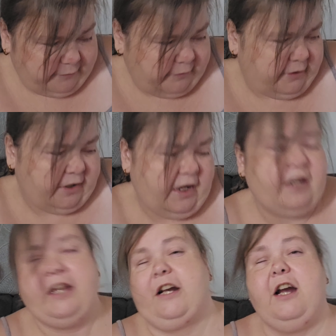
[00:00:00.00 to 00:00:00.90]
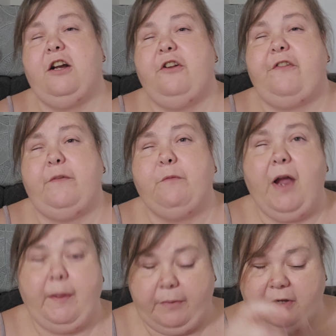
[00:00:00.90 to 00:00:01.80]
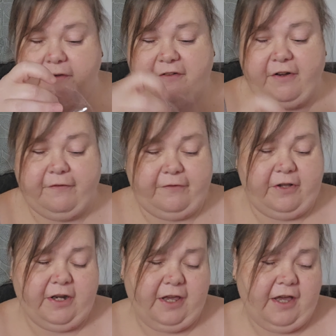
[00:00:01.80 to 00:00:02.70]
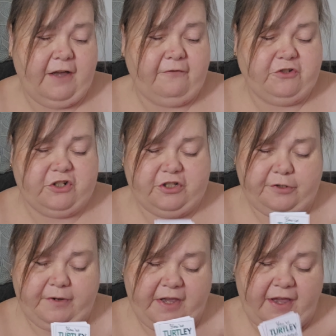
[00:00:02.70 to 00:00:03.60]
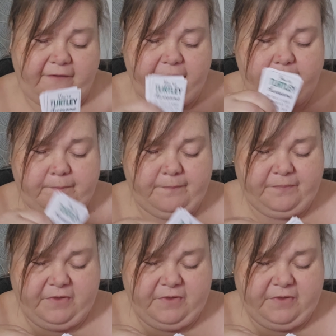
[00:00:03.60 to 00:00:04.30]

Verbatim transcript: with like any cards and wrapping stuff that I have, just so I have them.